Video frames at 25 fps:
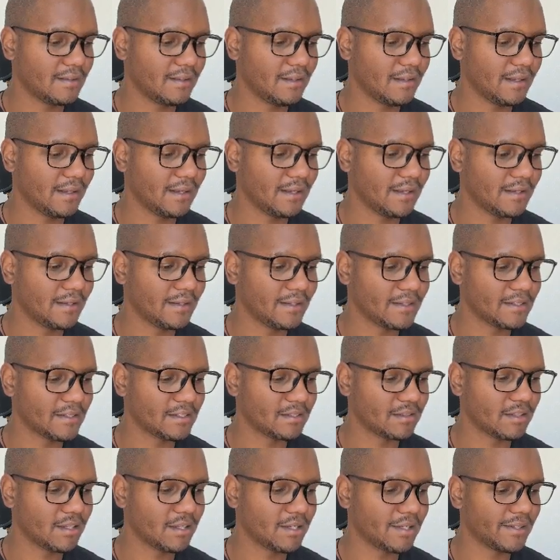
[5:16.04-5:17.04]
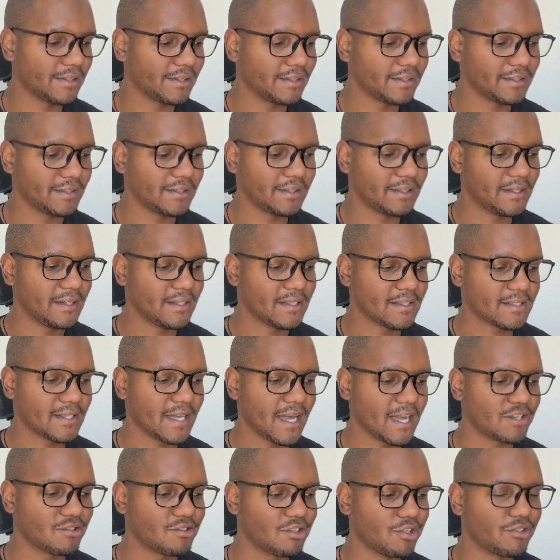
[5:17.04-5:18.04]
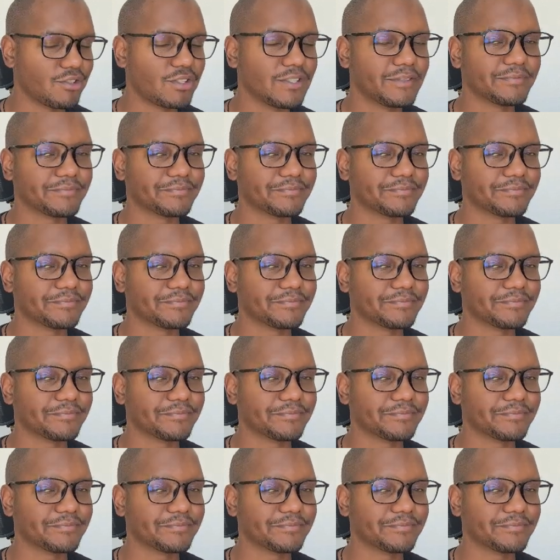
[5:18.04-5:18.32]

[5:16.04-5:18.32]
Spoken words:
and into the side road.